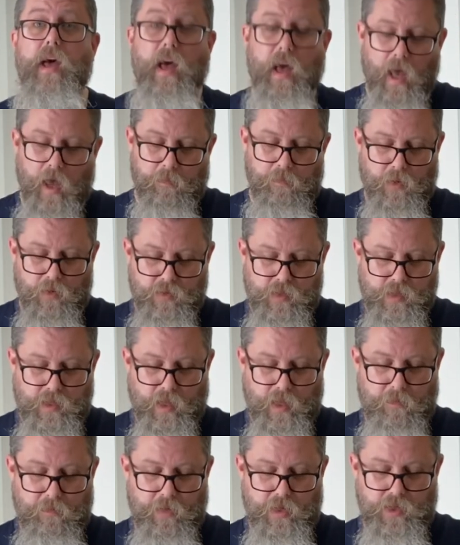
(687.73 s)
I'll post a
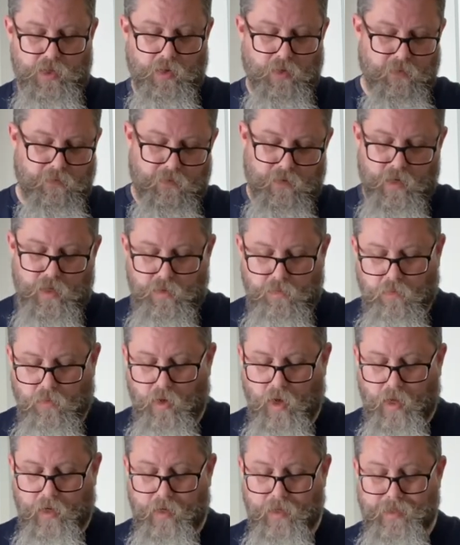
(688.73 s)
picture of the finished
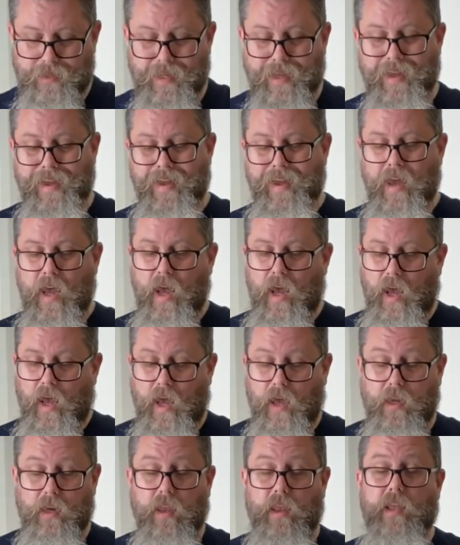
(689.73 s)
product. I'm
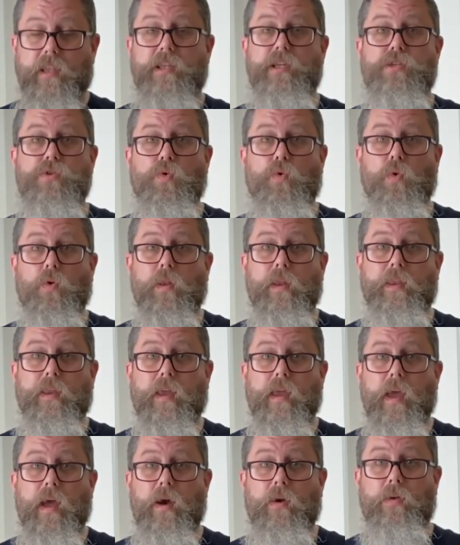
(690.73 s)
gonna let this cool on the
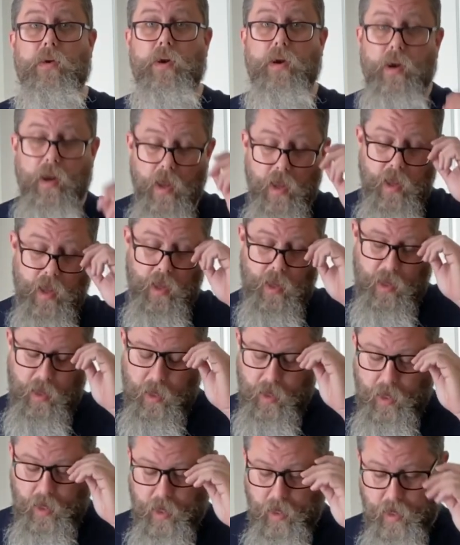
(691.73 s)
counter,
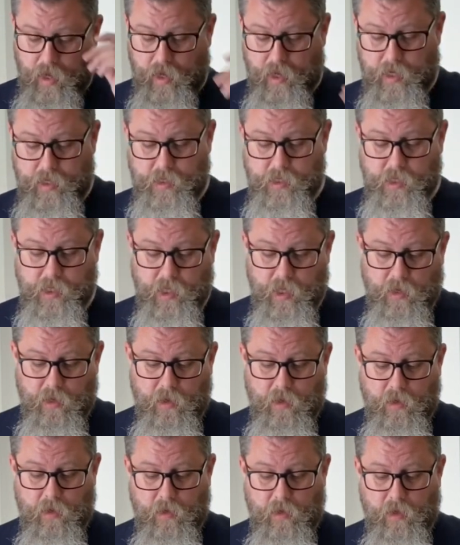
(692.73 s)
and
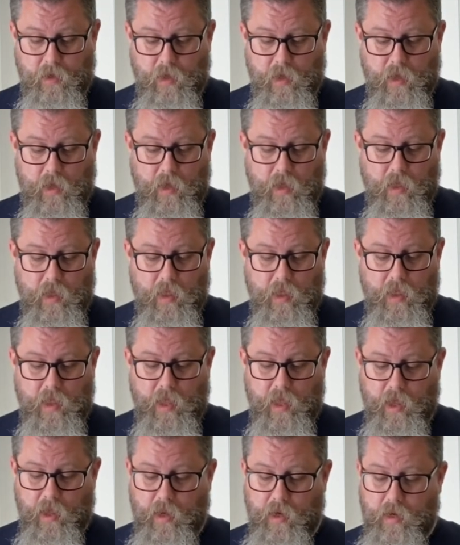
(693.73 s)

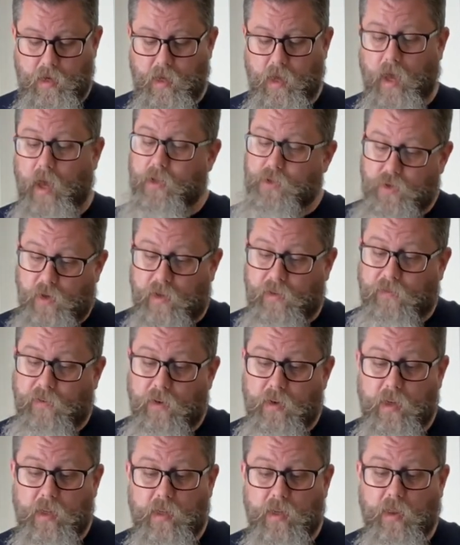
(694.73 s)
then I'll transfer
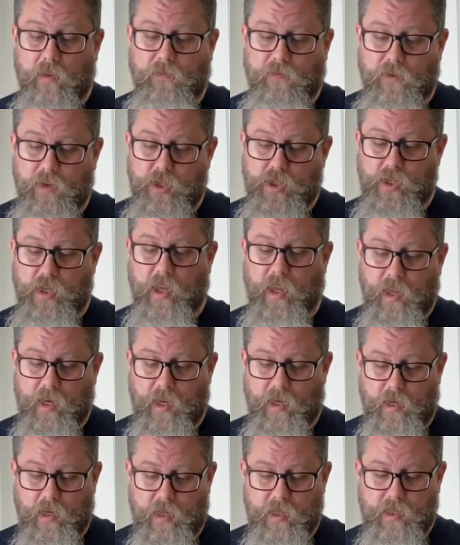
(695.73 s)
it into the fridge to get it
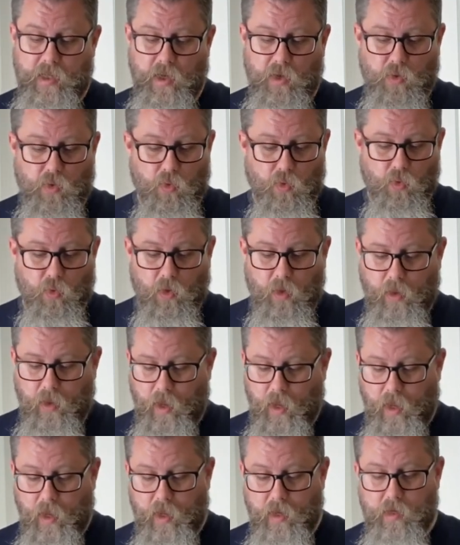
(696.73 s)
nice and cool,
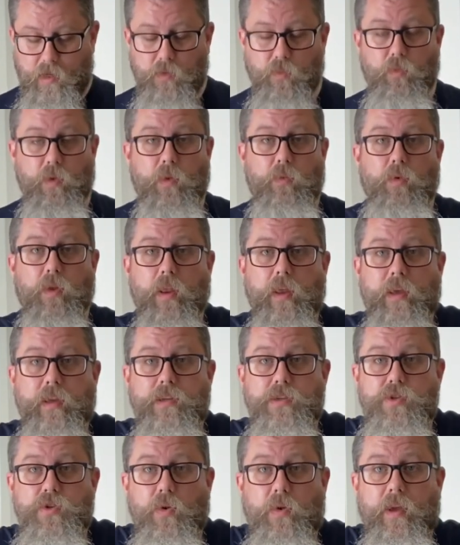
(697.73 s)
and we will
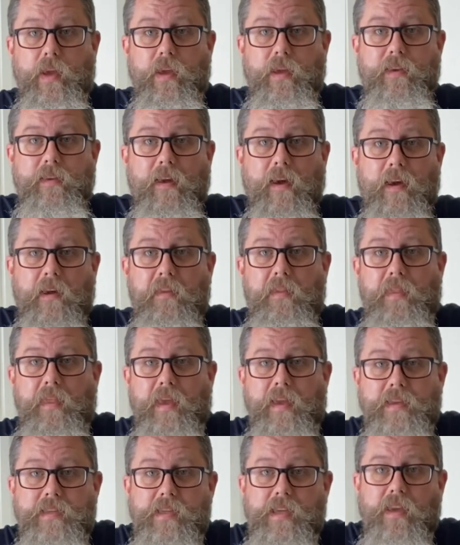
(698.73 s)
enjoy it on
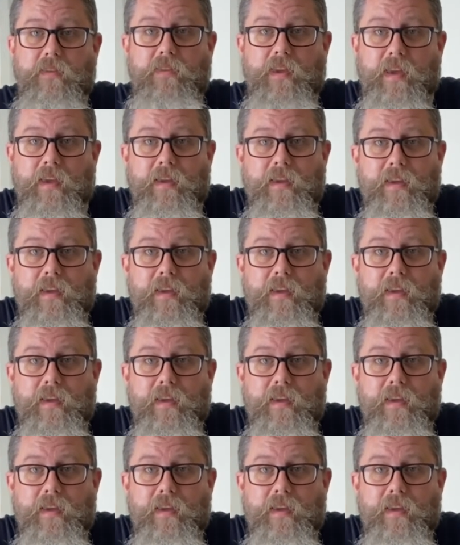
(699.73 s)
Thanksgiving.